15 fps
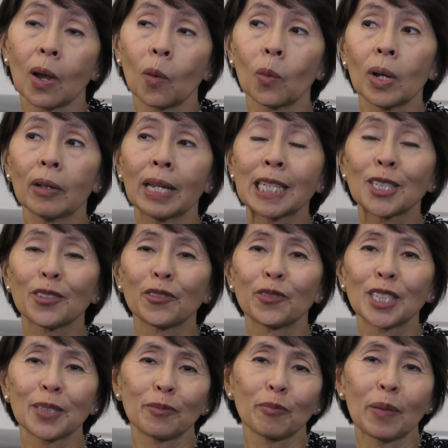Well,
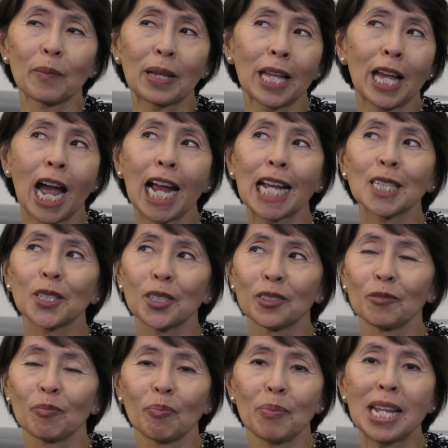I guess
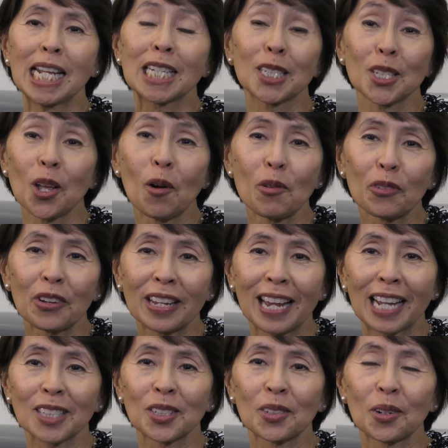the meeting isn't over
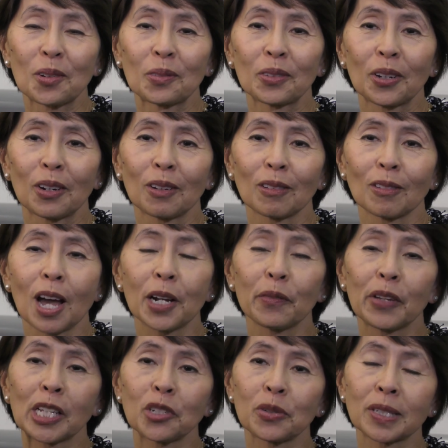yet, so there are a lot
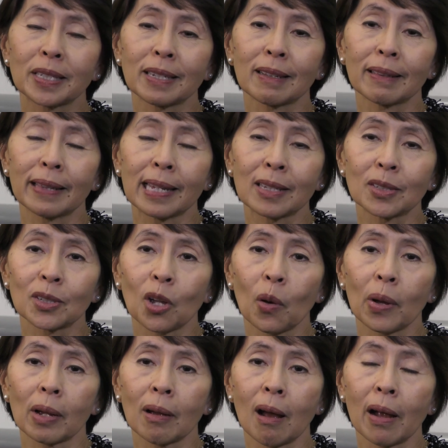of interesting things
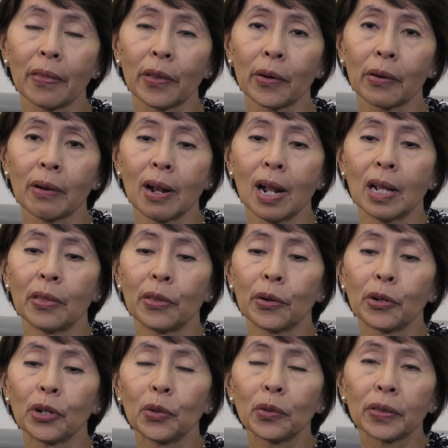going on. There
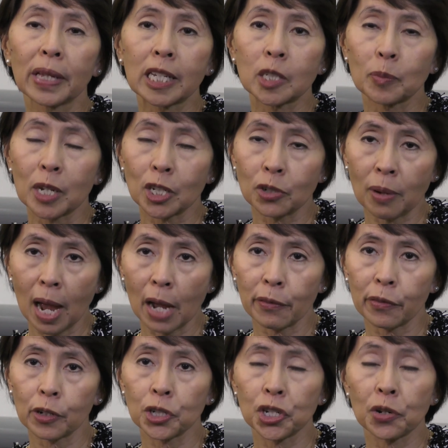are new things being
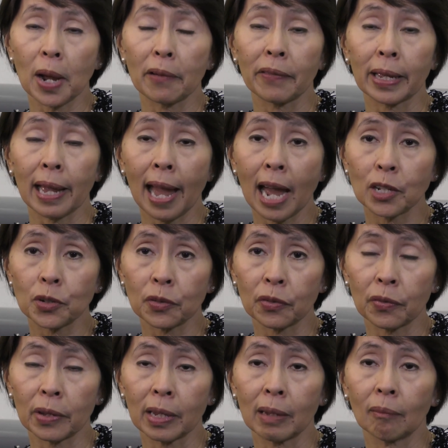tried for geographic
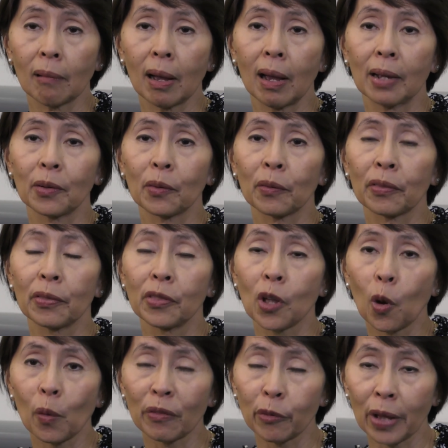atrophy. I don't
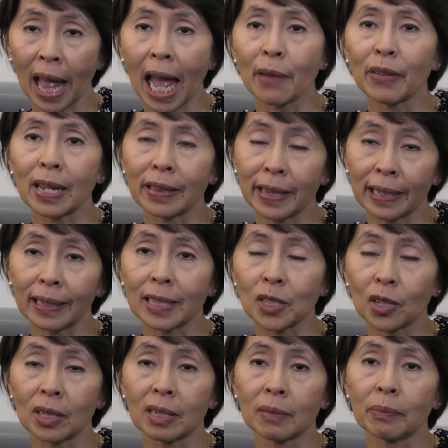know if we have anything that's
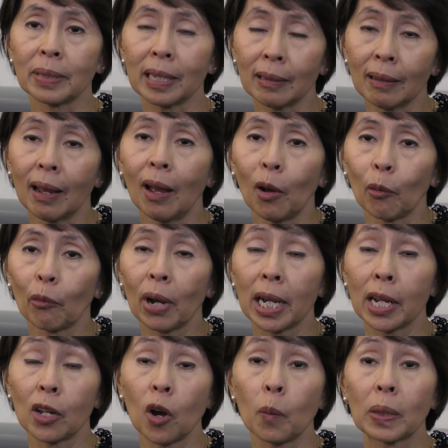going to be
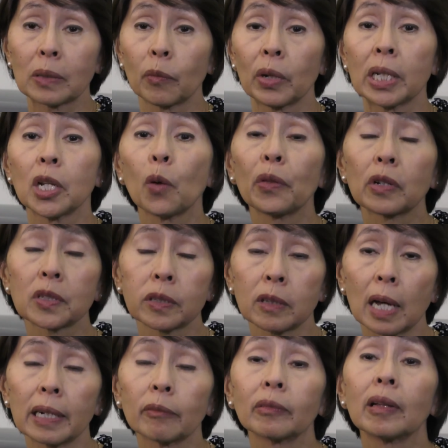ready to go, but we know there's a
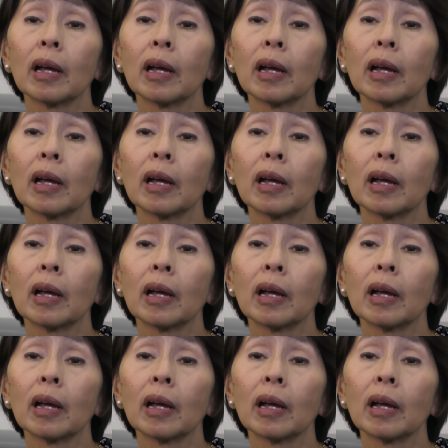lot